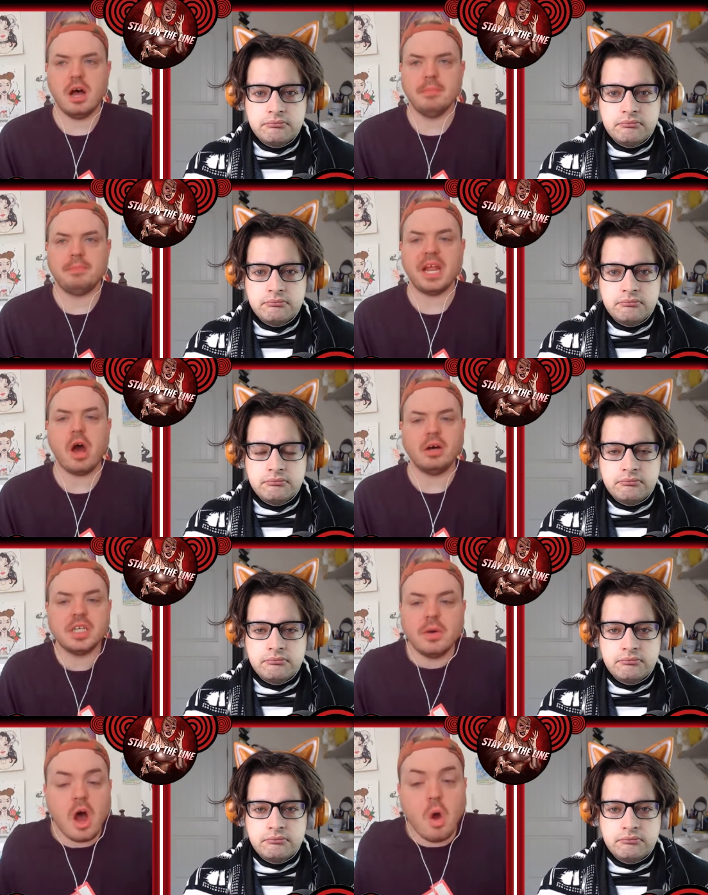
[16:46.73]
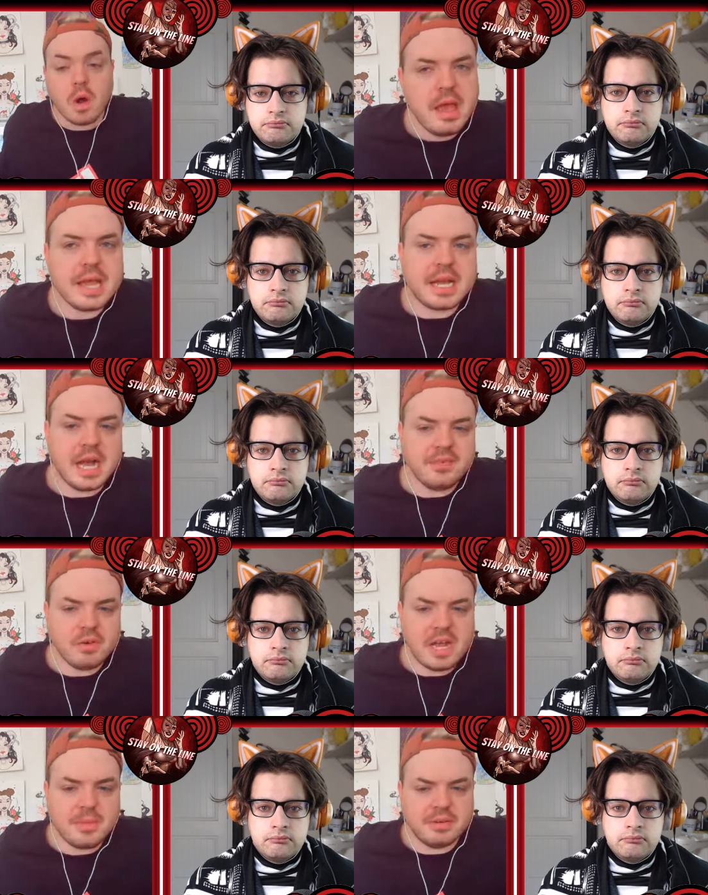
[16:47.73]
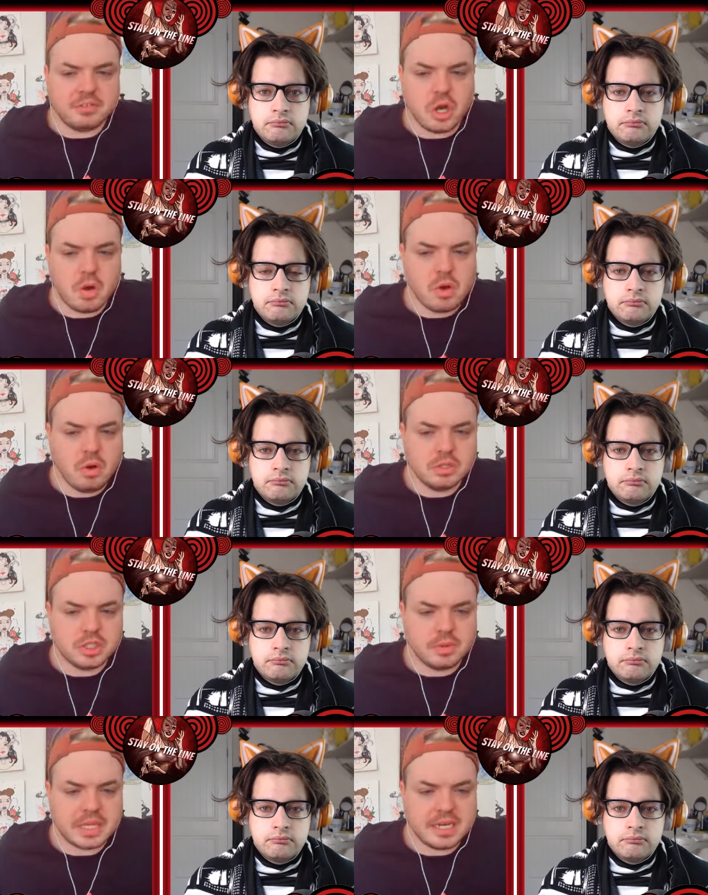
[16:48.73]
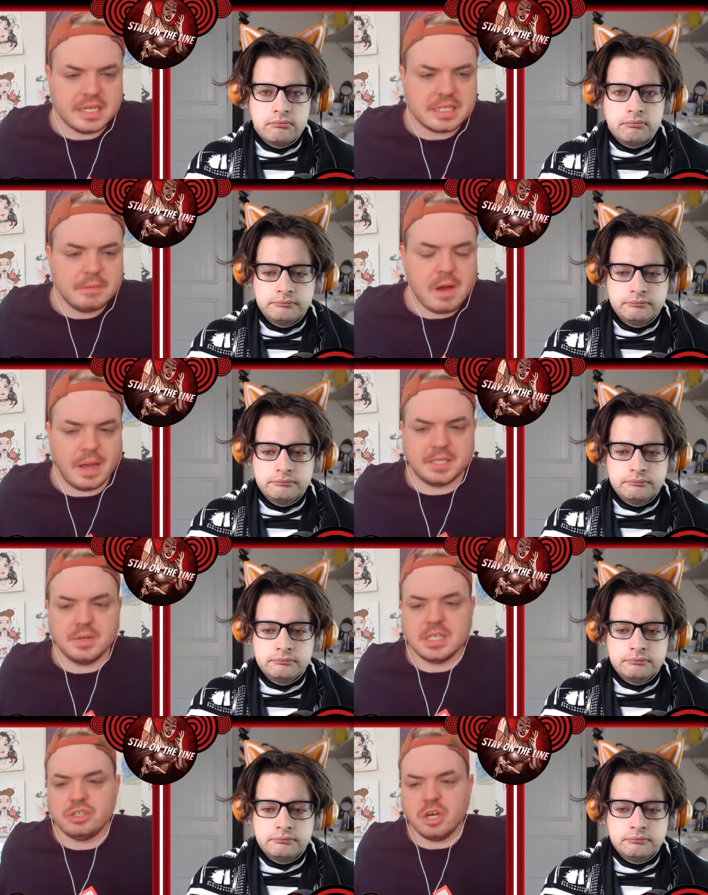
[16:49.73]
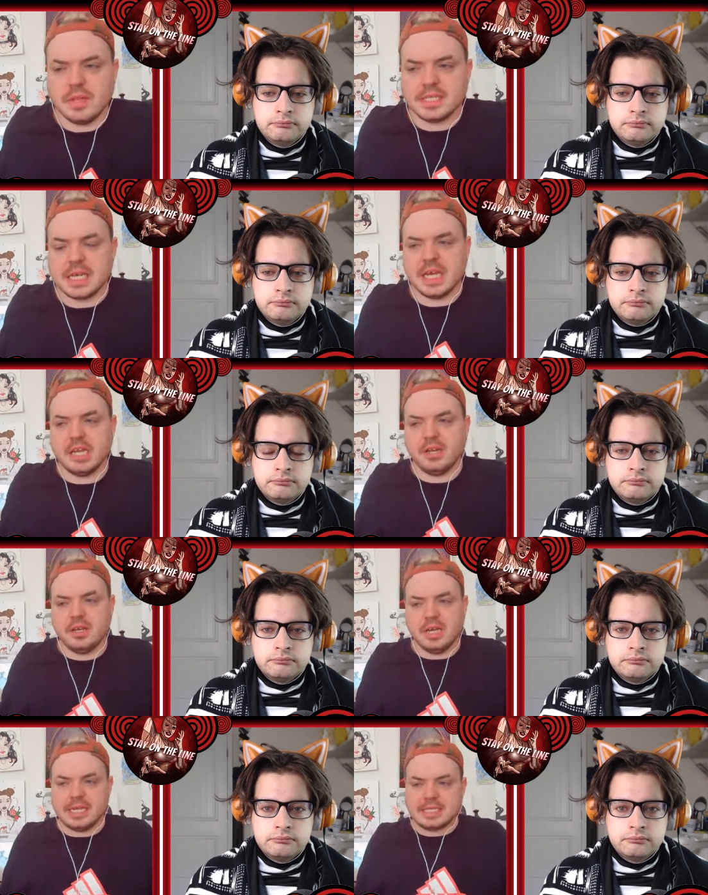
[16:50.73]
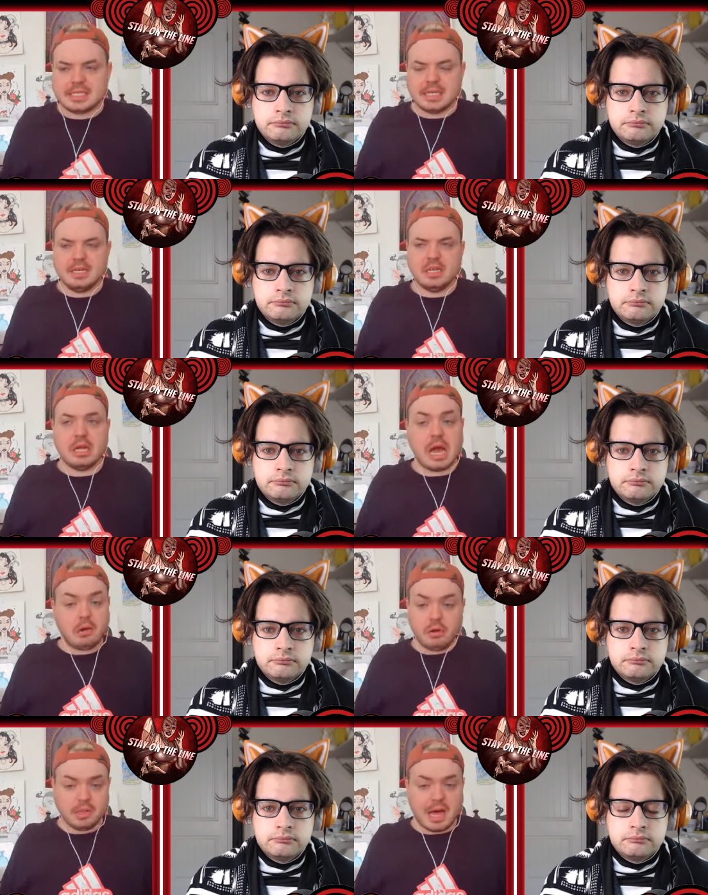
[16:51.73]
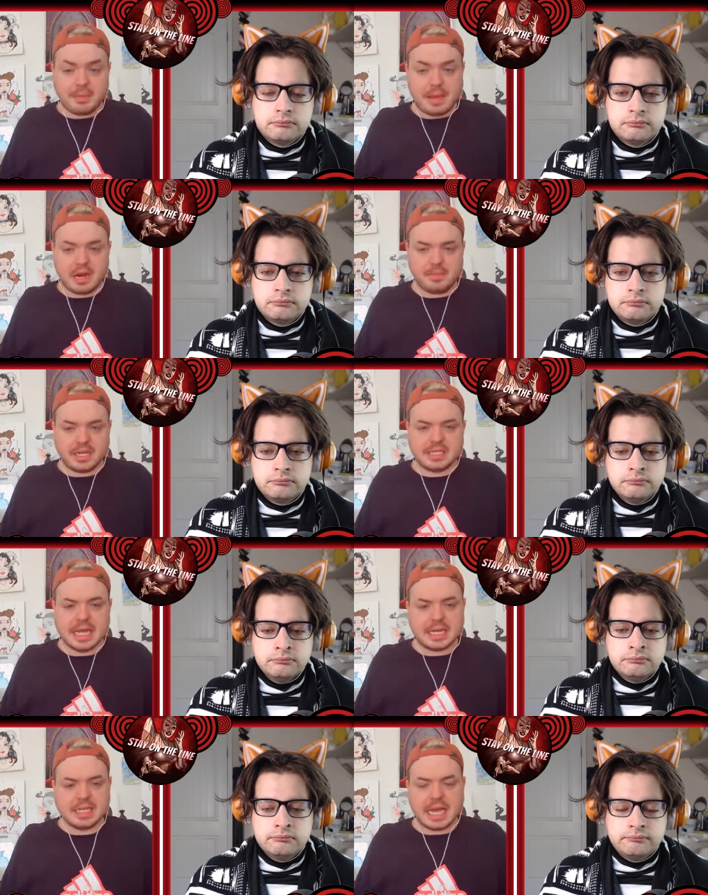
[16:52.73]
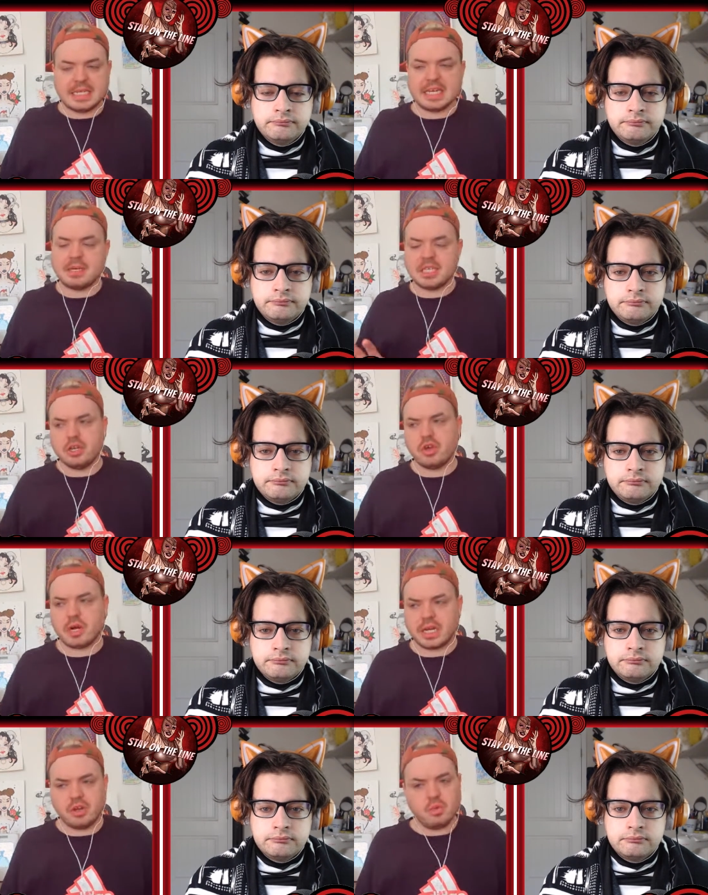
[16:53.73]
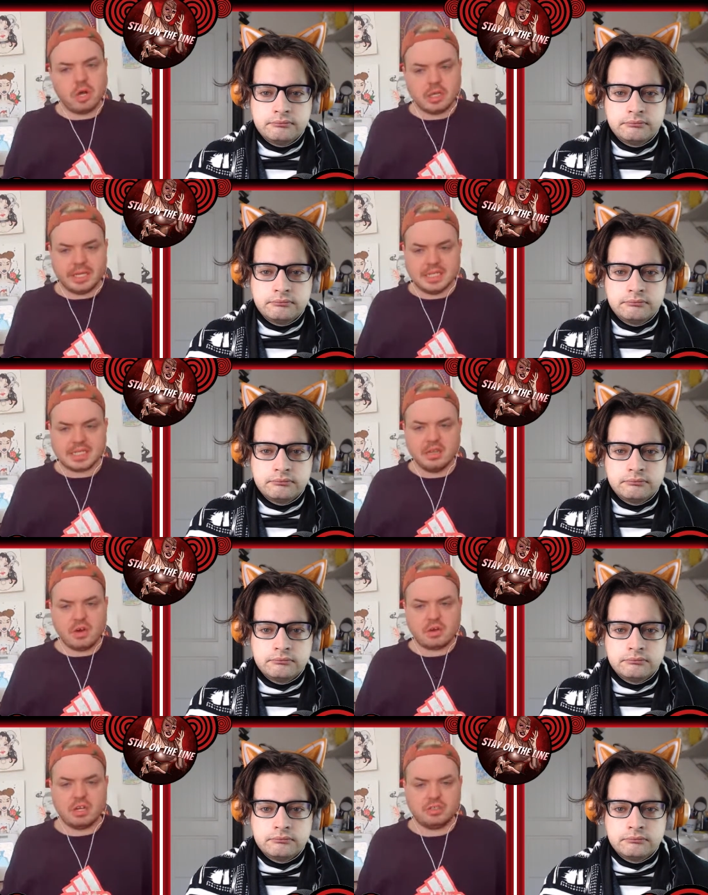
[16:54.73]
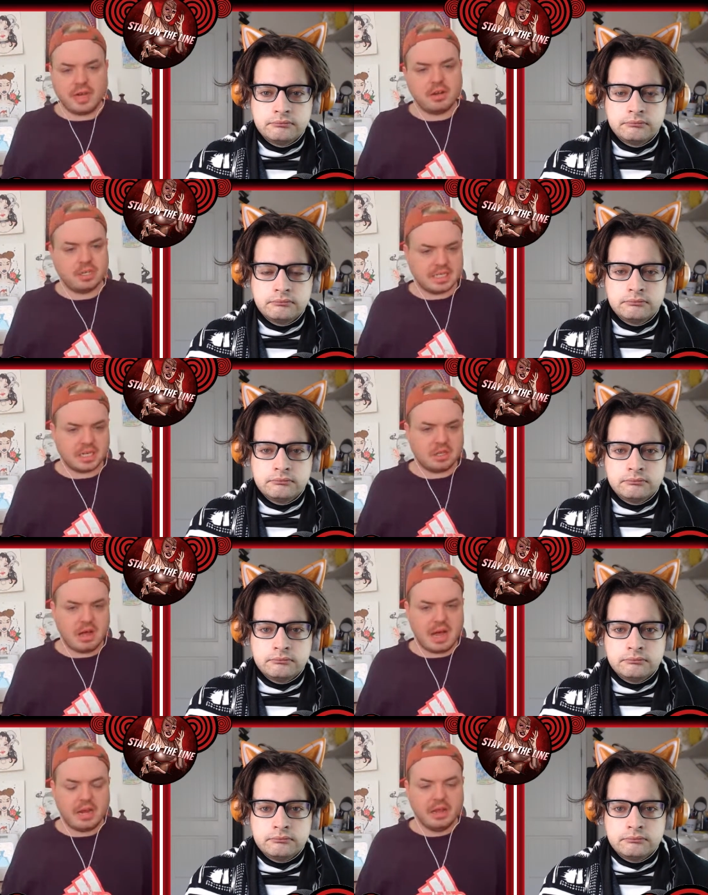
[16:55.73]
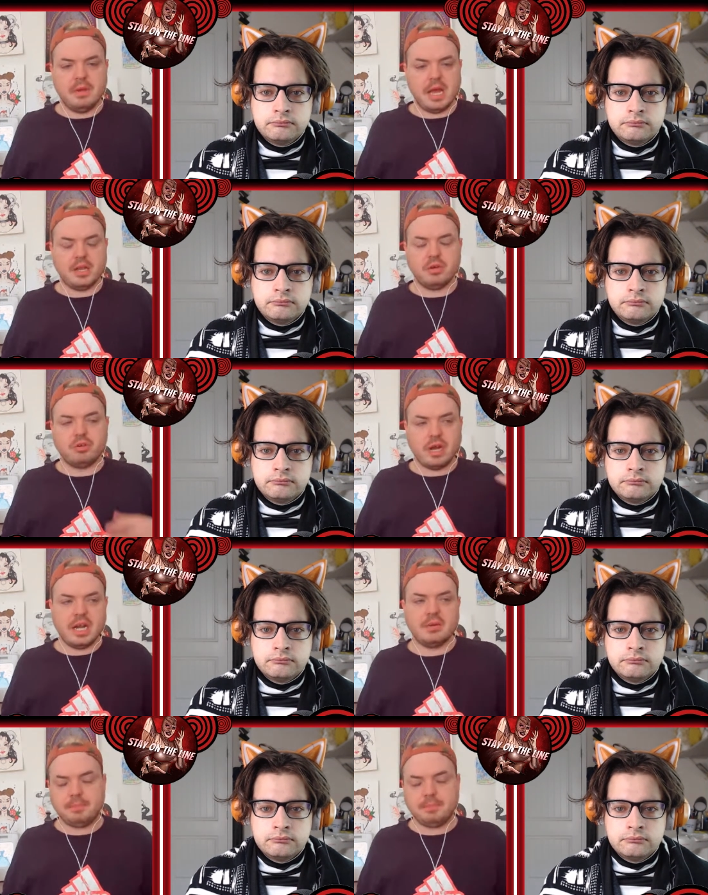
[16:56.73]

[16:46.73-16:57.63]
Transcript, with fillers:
Speaker 1: but it also... Oh, it kind of reminded me of Chokehold. Do you know what that is? Okay, so it's a show that's in... I don't know a lot about it, but it takes place in New York and New Orleans. Laveau Contreras does it a lot. And you create a